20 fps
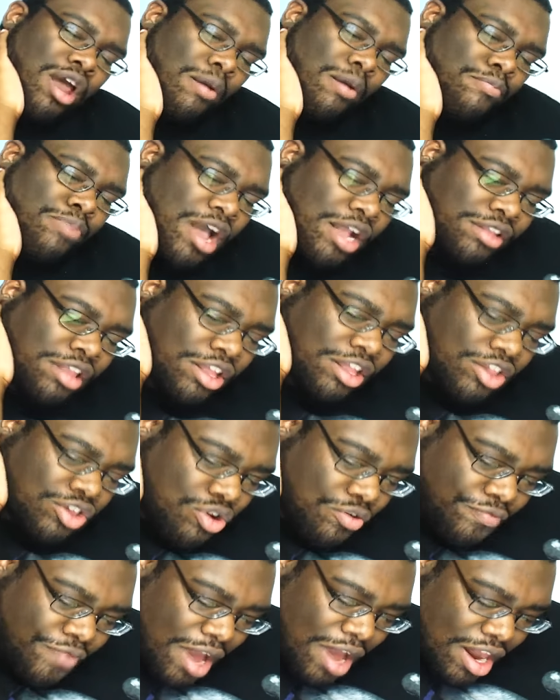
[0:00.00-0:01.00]
on, but I thought that
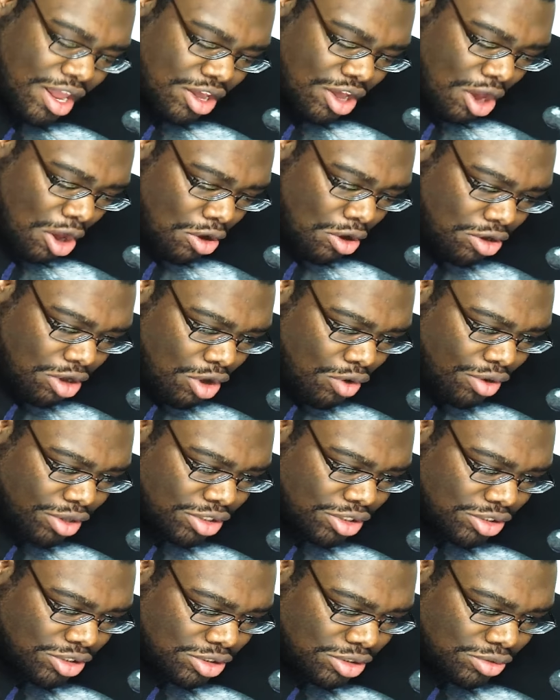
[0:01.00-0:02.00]
you were fighting Coco
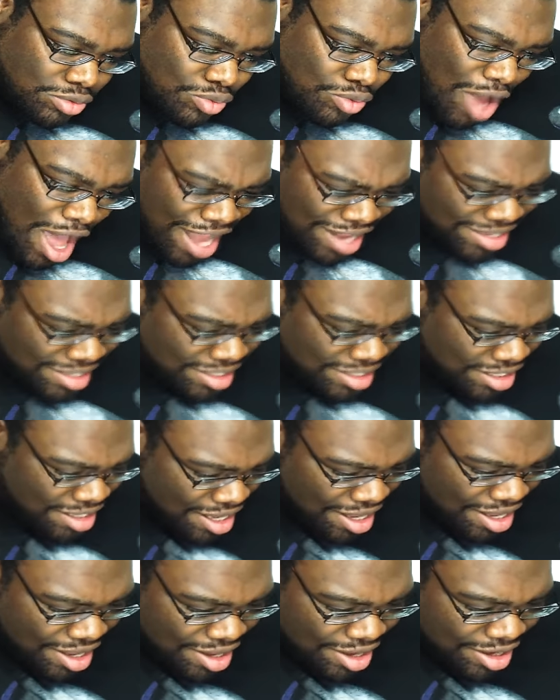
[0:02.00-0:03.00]
and what?
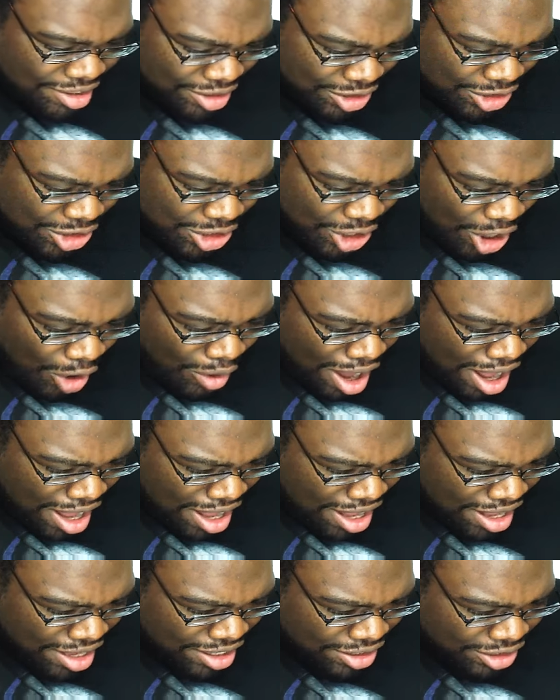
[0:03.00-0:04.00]
Joa?
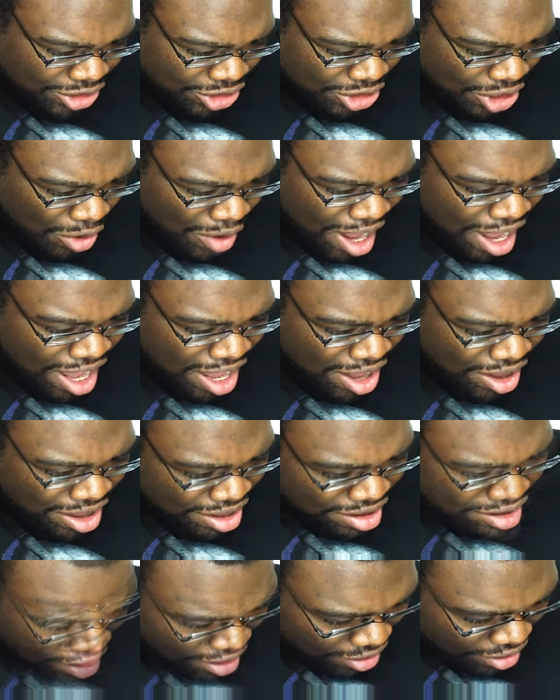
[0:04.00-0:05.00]
Joey?
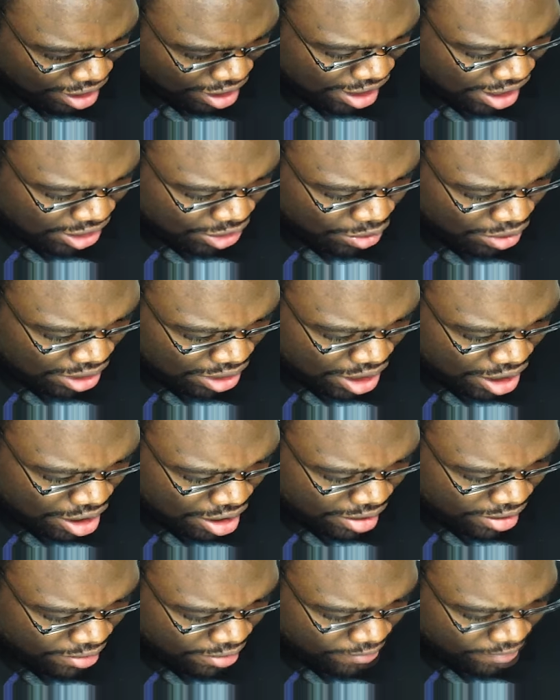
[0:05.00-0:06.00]
Hold on, is it really
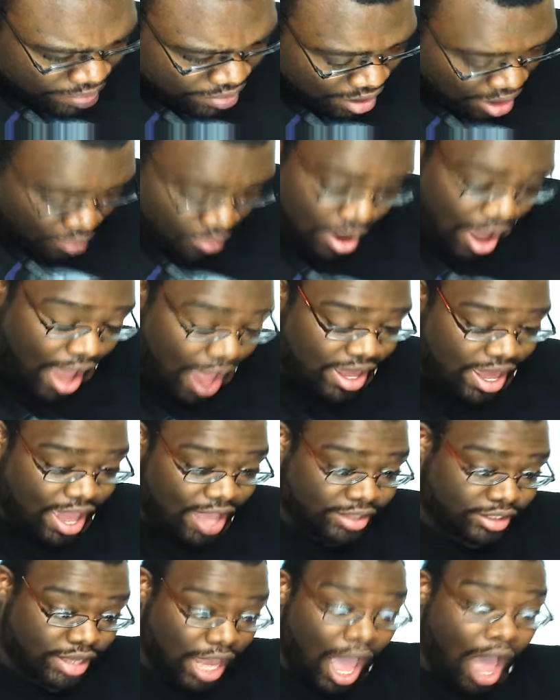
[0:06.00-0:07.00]
her? Oh, well, I
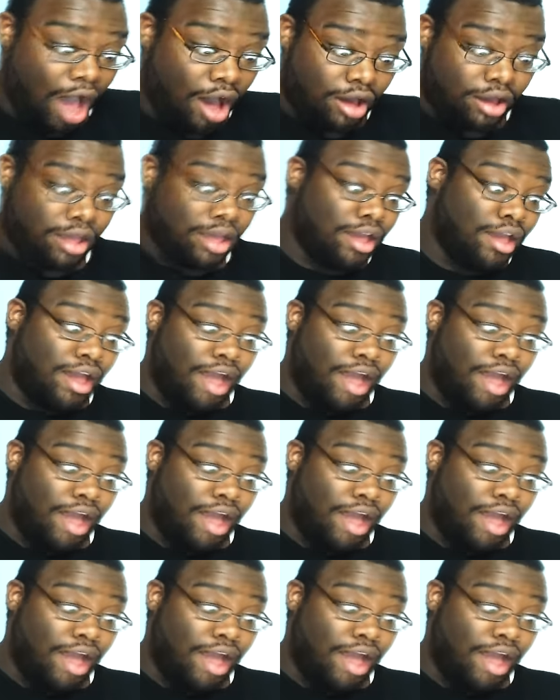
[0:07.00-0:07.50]
can't tell